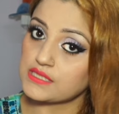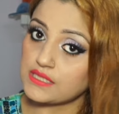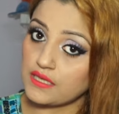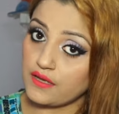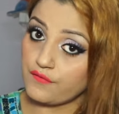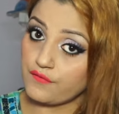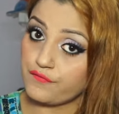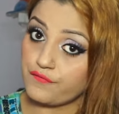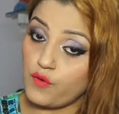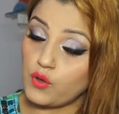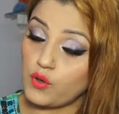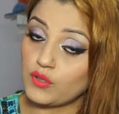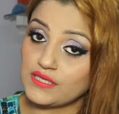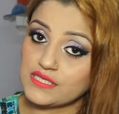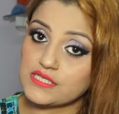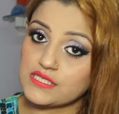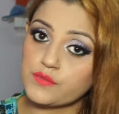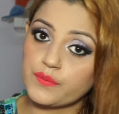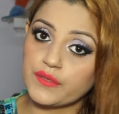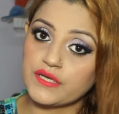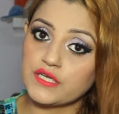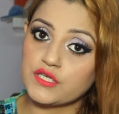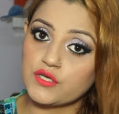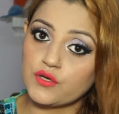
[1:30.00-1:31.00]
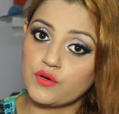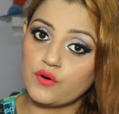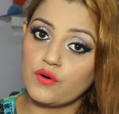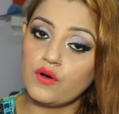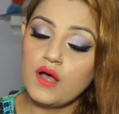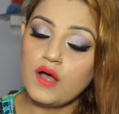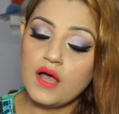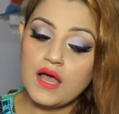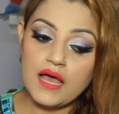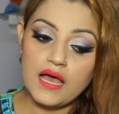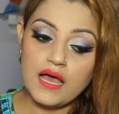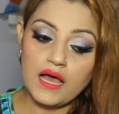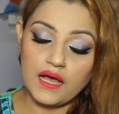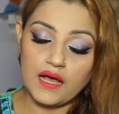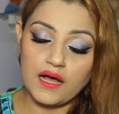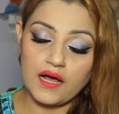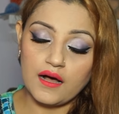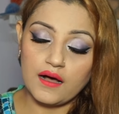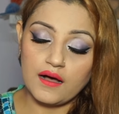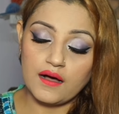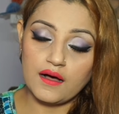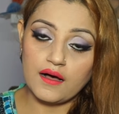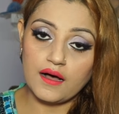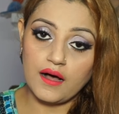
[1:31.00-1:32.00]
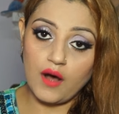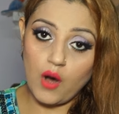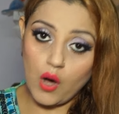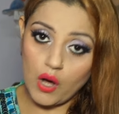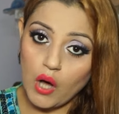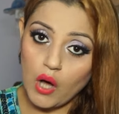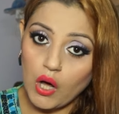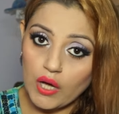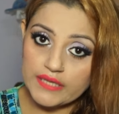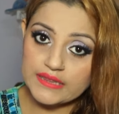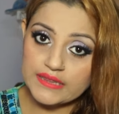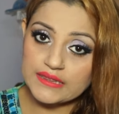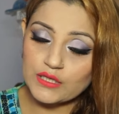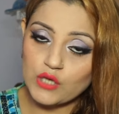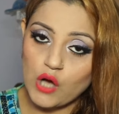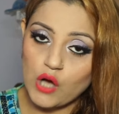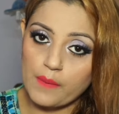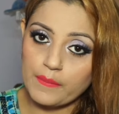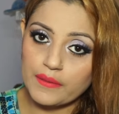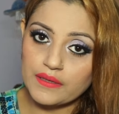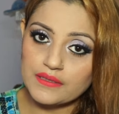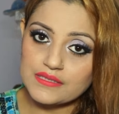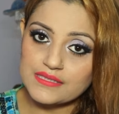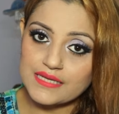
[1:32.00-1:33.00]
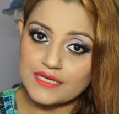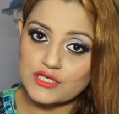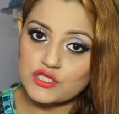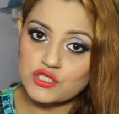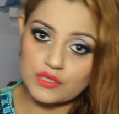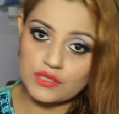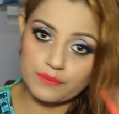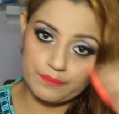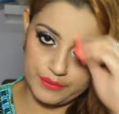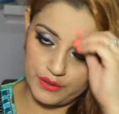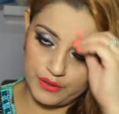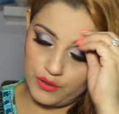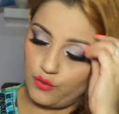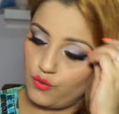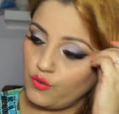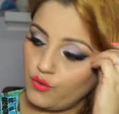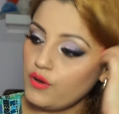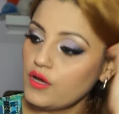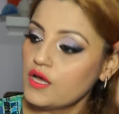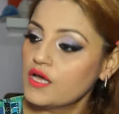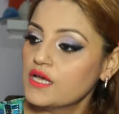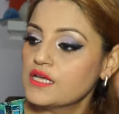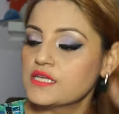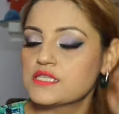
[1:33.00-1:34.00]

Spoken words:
for this video in the comment section below.